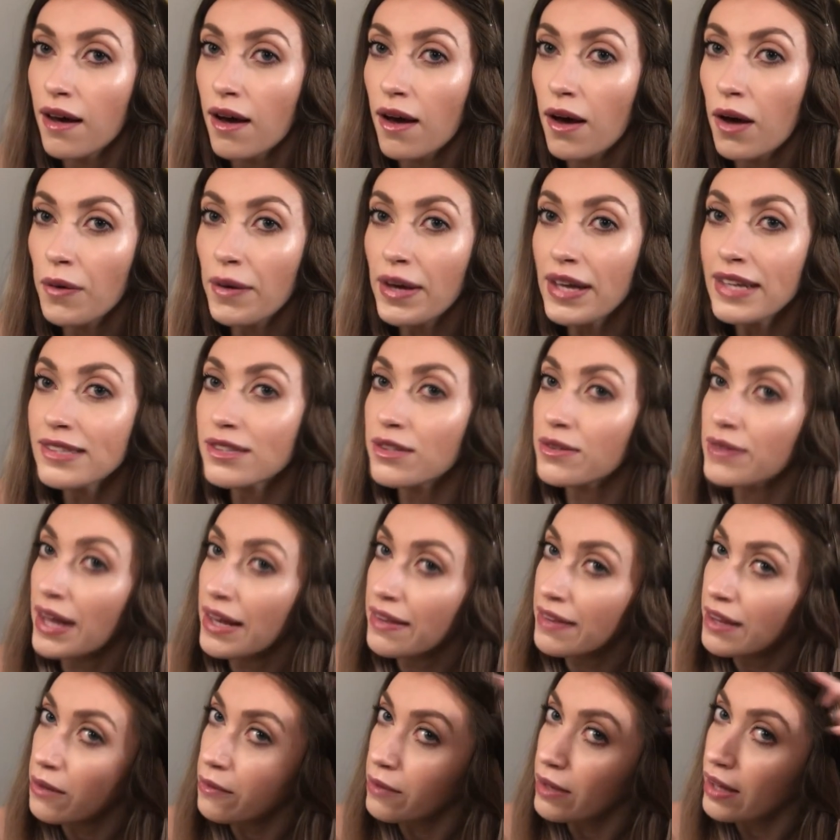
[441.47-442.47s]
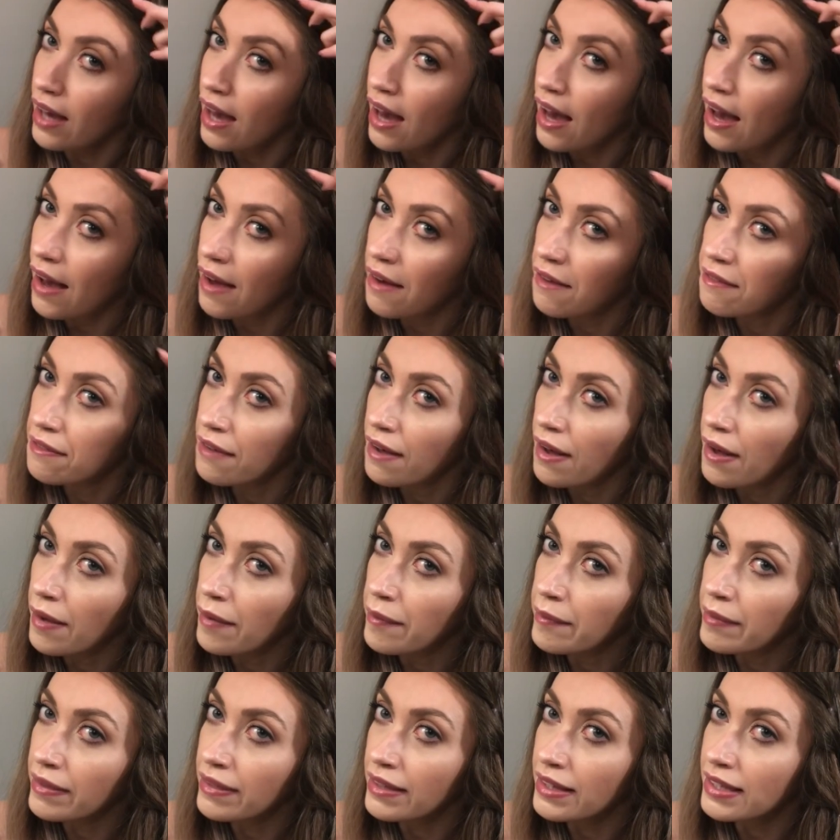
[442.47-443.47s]
Okay, so now that we have
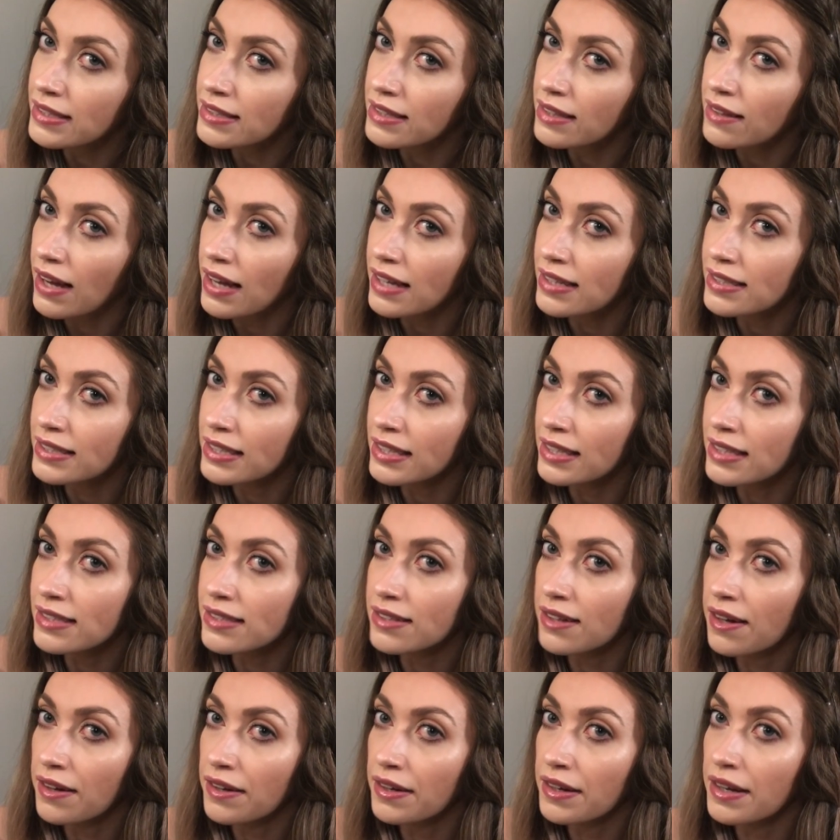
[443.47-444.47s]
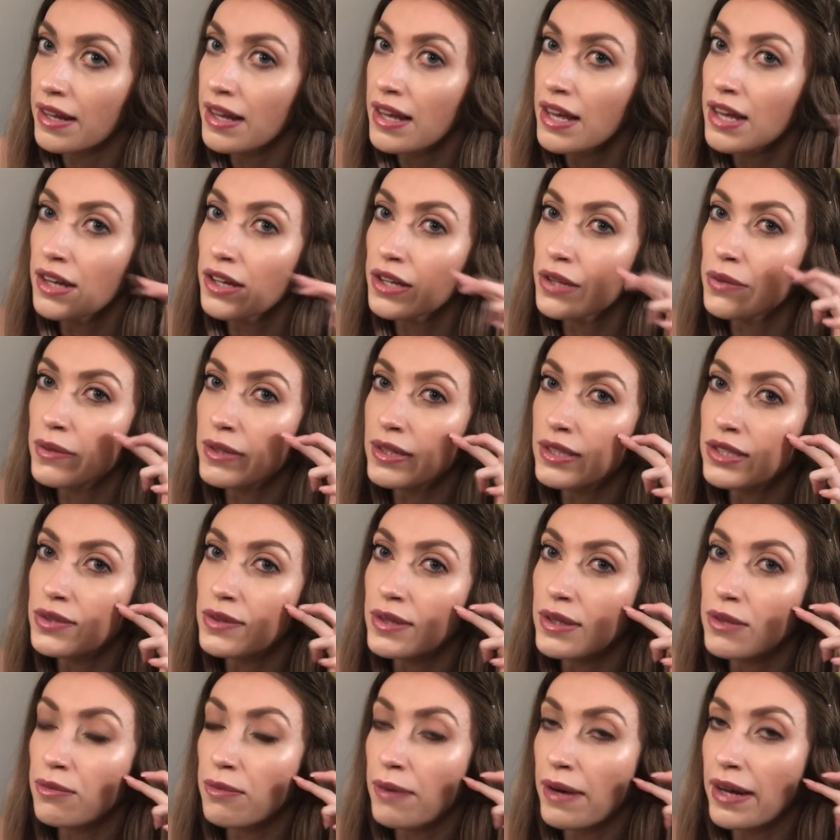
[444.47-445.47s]
these elastics done, you want to do
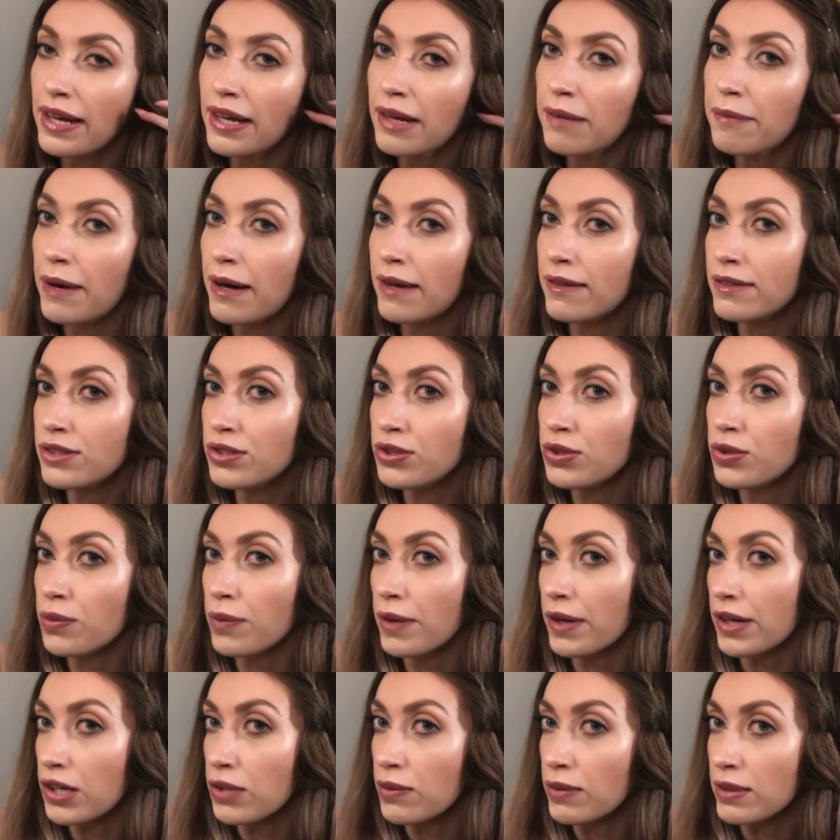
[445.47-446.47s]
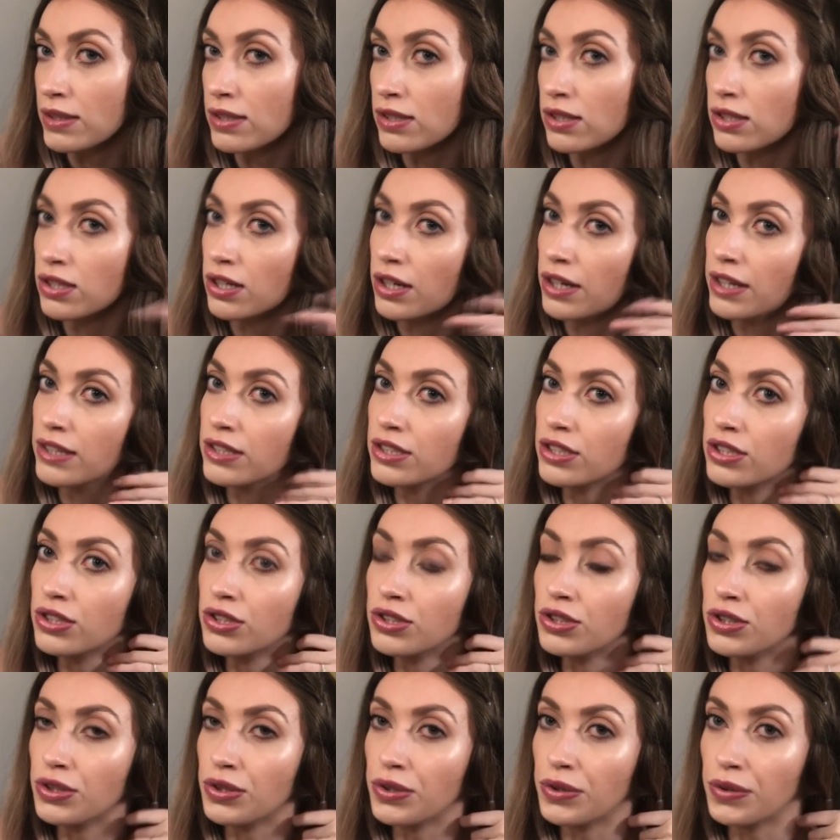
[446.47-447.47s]
it right about to where you would start to
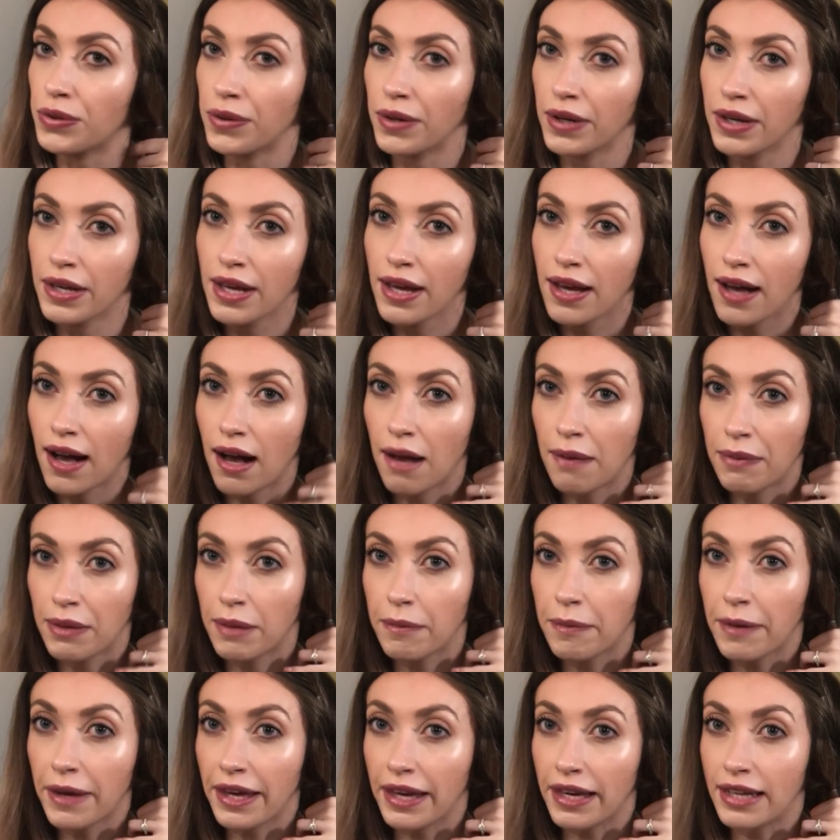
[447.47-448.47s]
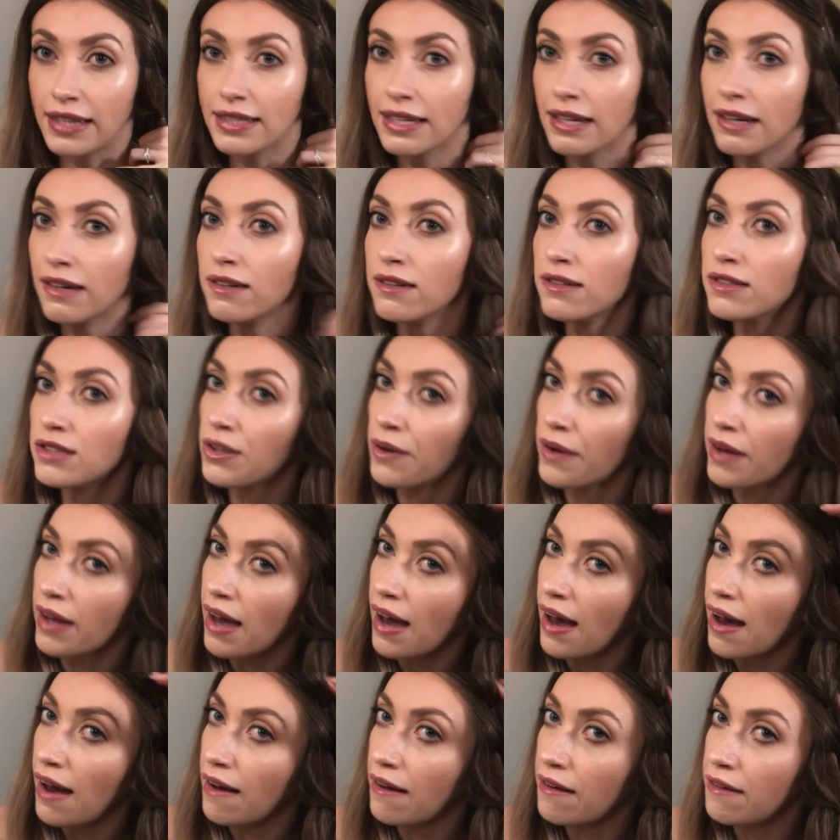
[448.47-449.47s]
do the pigtail. So I
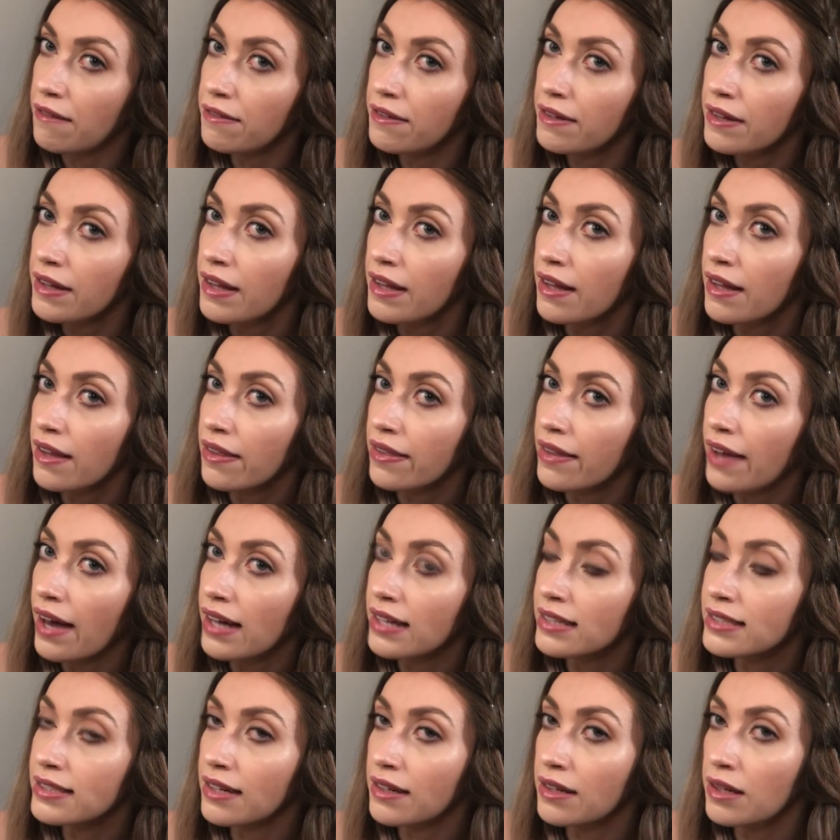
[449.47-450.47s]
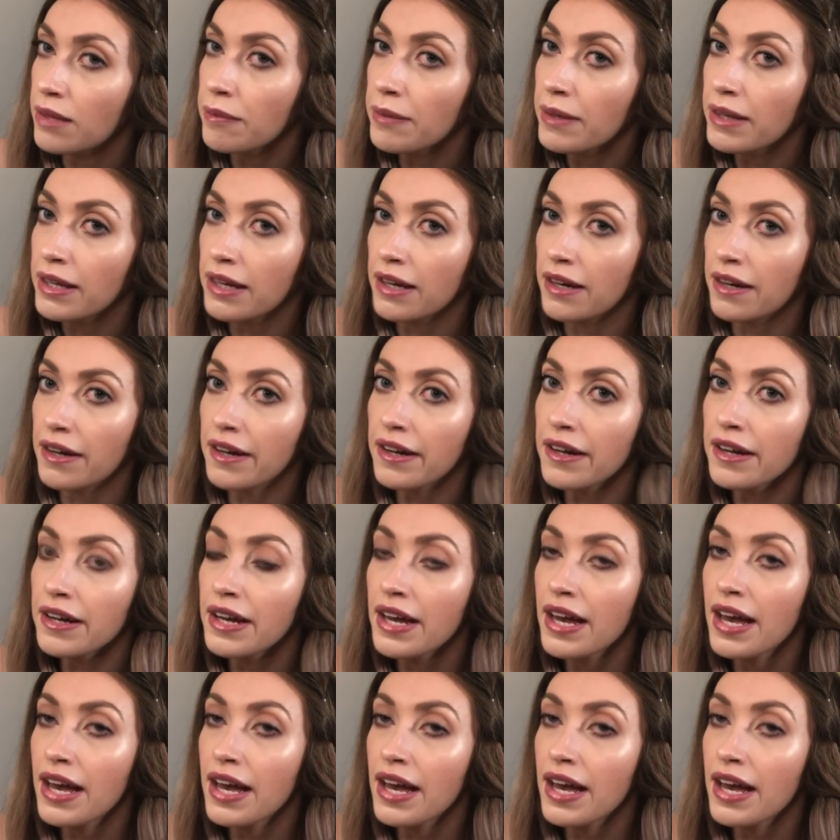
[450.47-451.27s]
have that done up here.